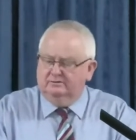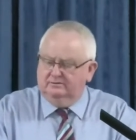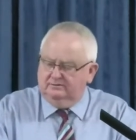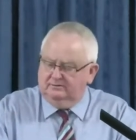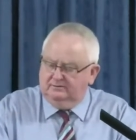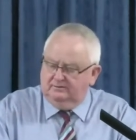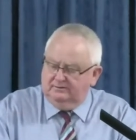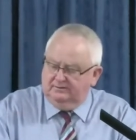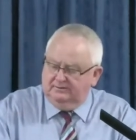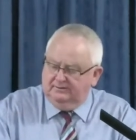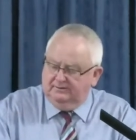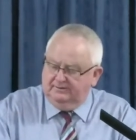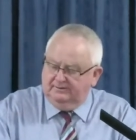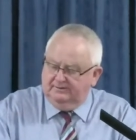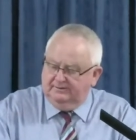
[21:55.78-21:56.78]

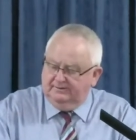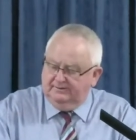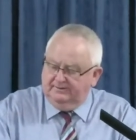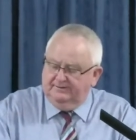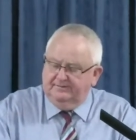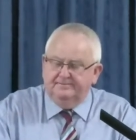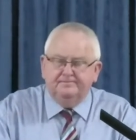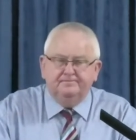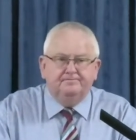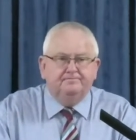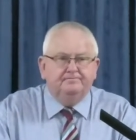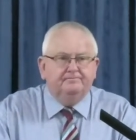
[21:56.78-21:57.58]
(no one is talking)